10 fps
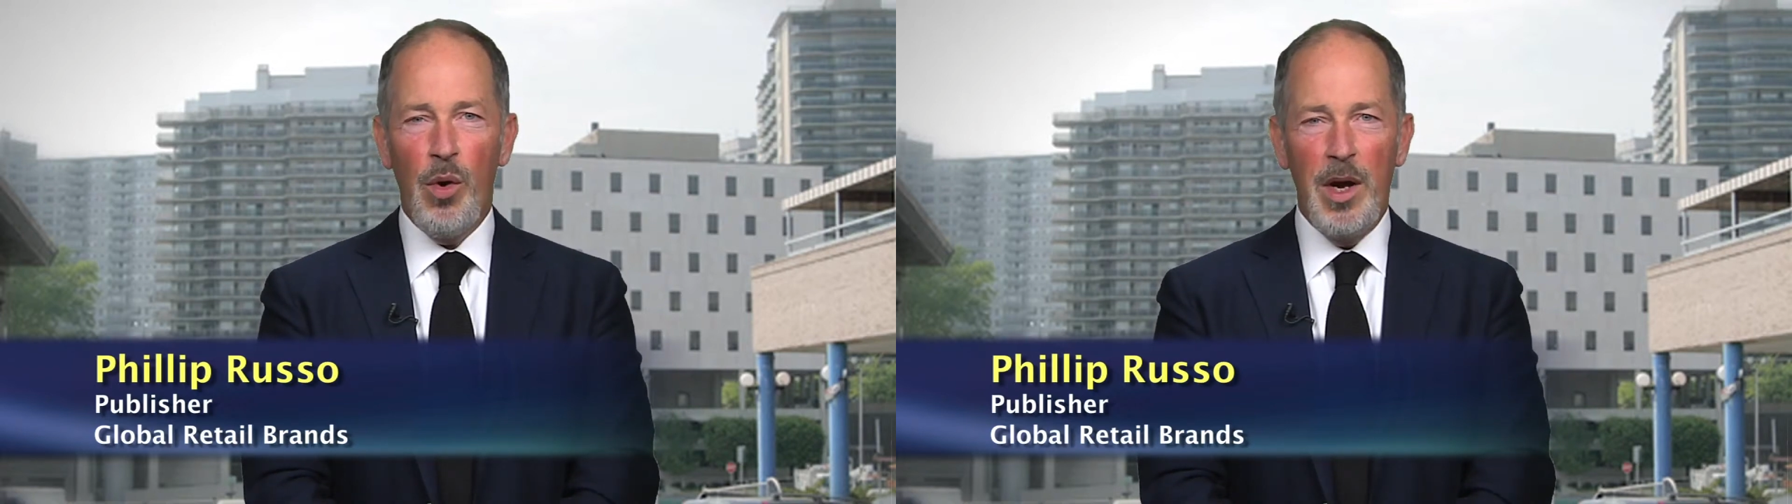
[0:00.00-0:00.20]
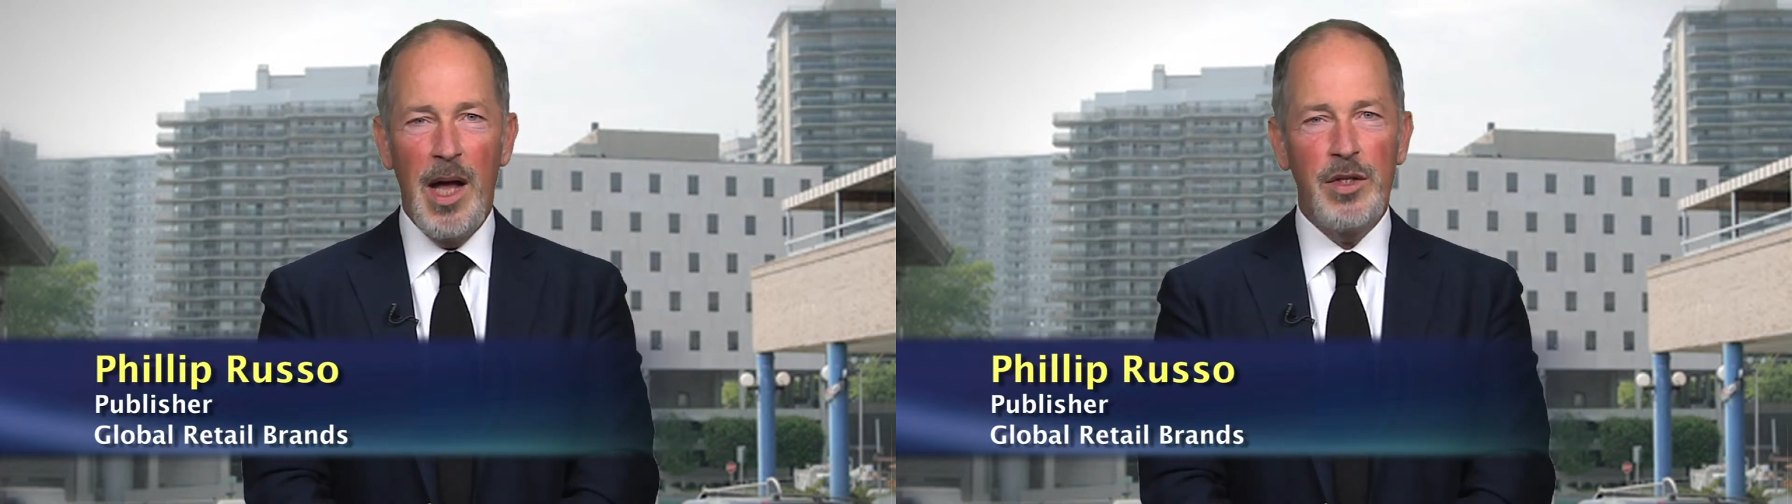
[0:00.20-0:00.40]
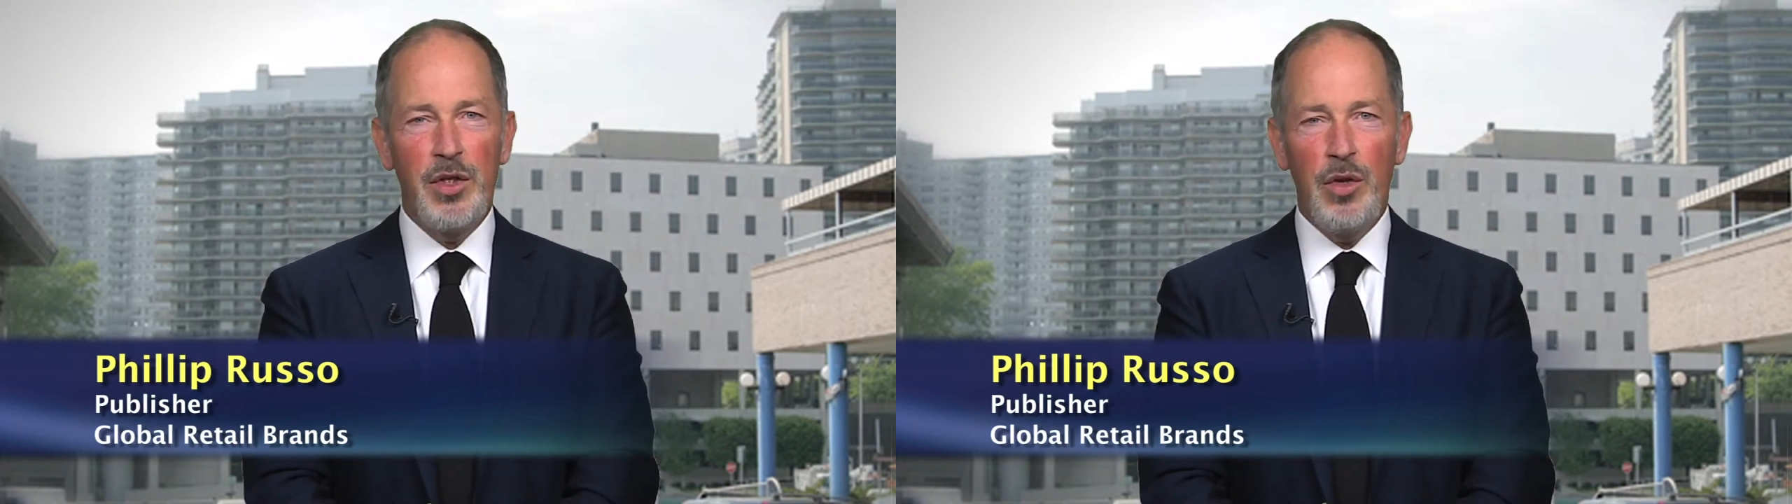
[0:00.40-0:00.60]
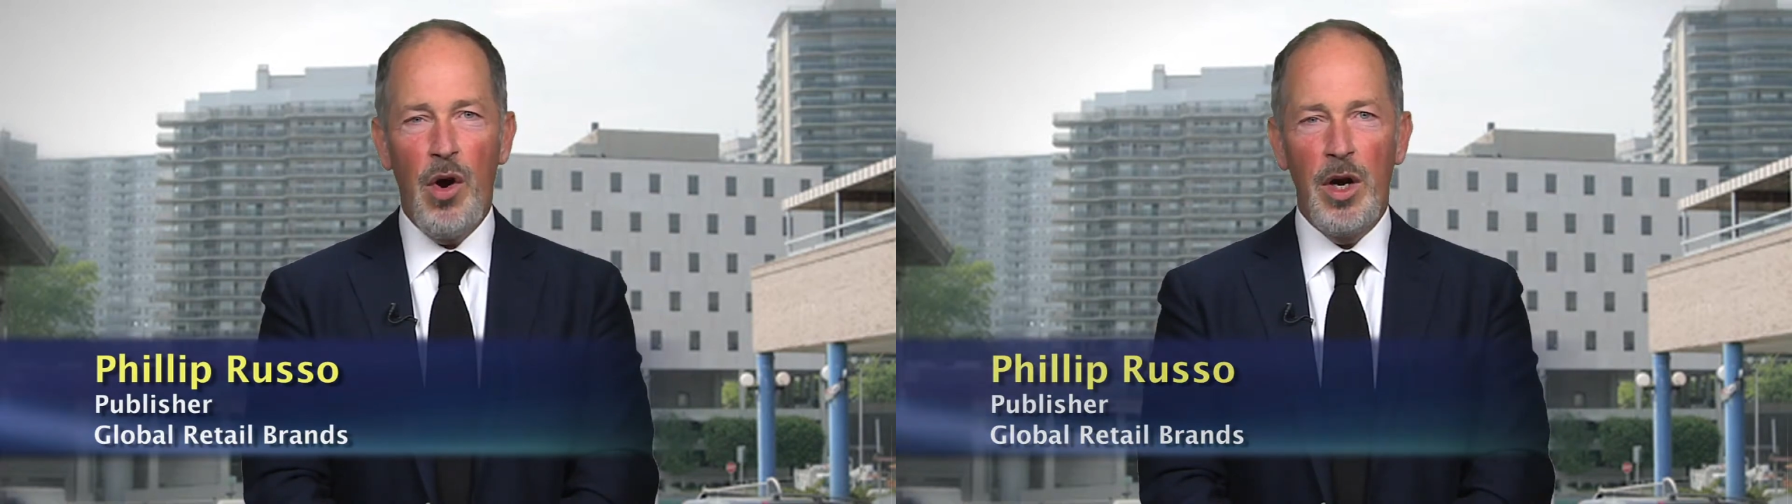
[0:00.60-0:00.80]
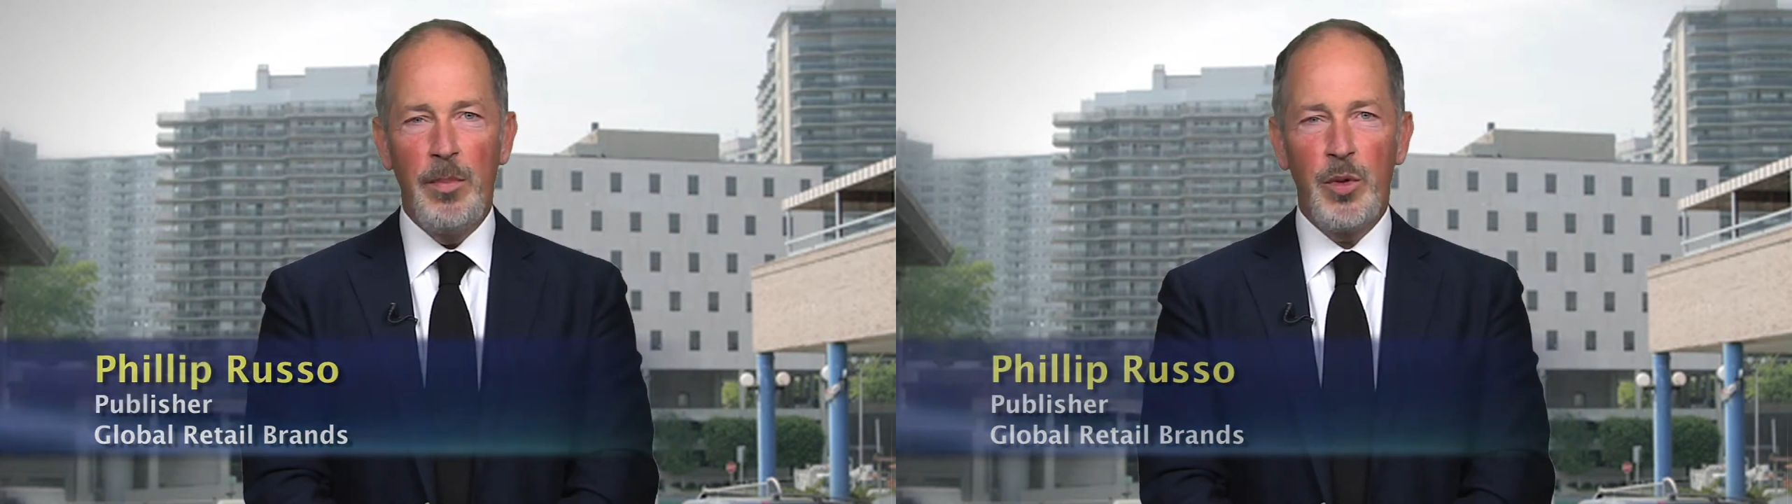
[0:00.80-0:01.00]
are not
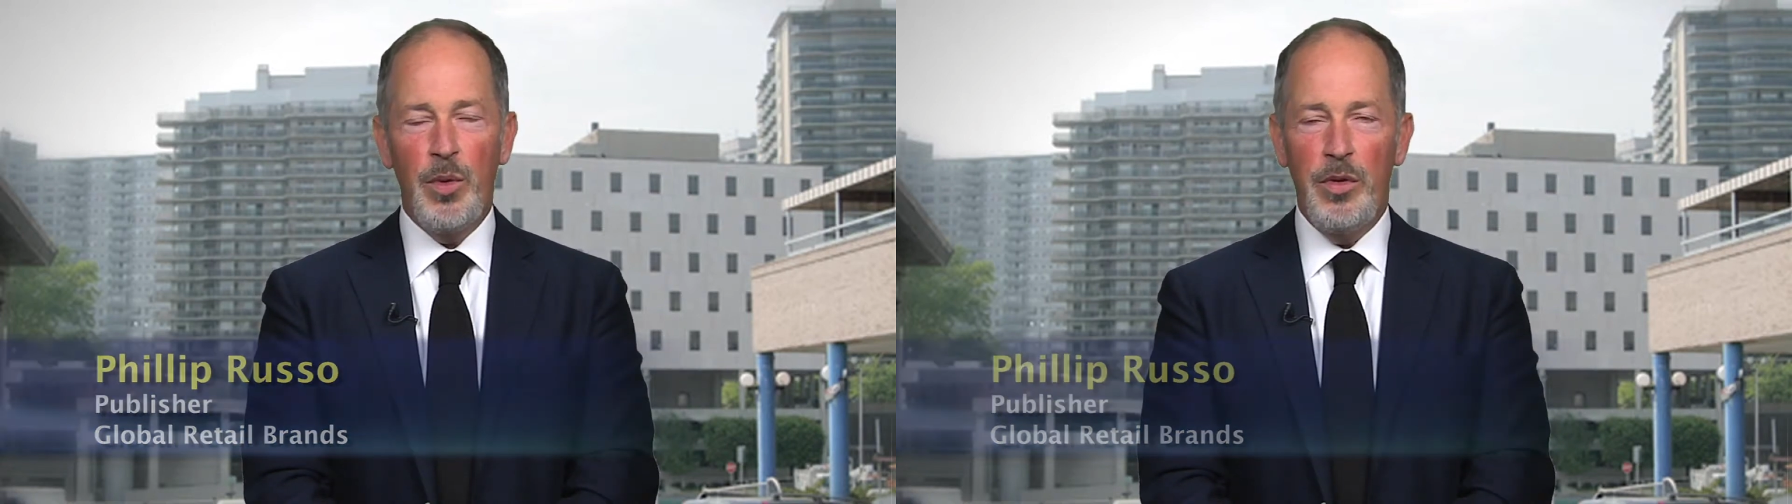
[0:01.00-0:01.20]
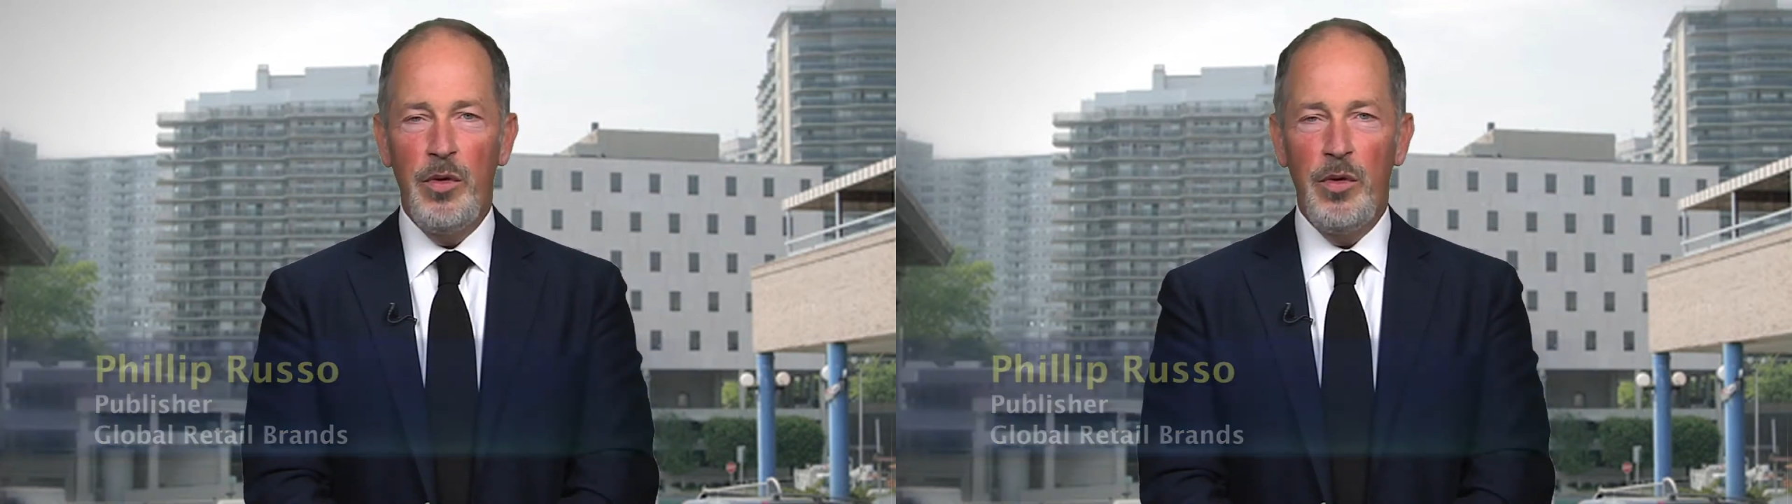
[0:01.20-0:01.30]
startups with